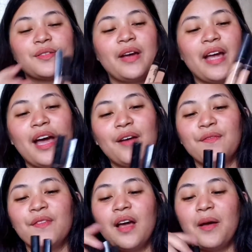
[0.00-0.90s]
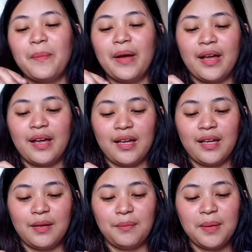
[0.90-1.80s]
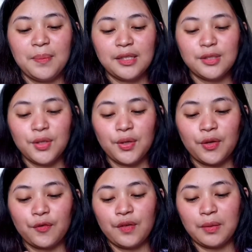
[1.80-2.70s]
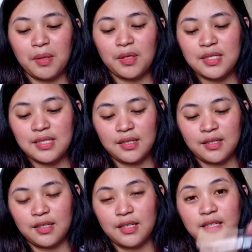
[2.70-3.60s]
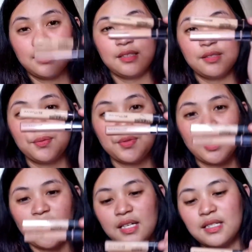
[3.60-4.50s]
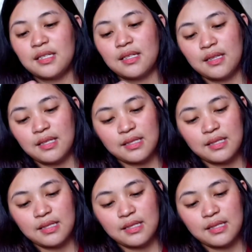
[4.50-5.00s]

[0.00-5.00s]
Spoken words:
So, I have my Maybelline New York Fit Me Concealer in two shades.